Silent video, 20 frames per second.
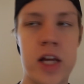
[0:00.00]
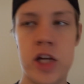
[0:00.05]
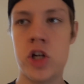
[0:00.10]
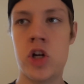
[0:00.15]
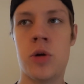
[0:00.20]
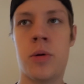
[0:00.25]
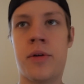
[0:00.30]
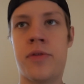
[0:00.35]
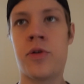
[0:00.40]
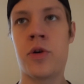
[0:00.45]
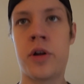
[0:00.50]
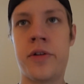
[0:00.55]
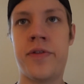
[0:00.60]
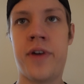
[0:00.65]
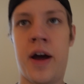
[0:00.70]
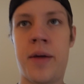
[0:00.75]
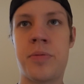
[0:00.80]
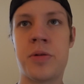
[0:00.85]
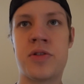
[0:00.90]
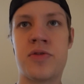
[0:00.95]
And you know what
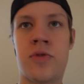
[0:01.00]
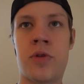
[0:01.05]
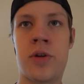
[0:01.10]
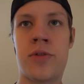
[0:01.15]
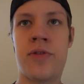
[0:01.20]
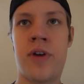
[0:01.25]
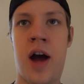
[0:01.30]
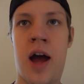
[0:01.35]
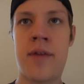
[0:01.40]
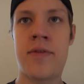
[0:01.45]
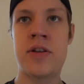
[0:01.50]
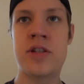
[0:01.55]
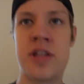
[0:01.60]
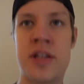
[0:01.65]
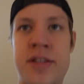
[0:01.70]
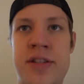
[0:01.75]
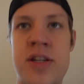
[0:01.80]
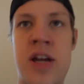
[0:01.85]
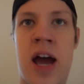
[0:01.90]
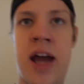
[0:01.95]
45 plus 45 is,
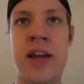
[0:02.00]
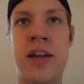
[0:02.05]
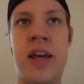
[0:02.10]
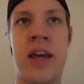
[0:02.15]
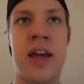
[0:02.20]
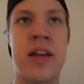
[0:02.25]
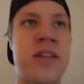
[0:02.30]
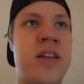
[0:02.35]
it's 90,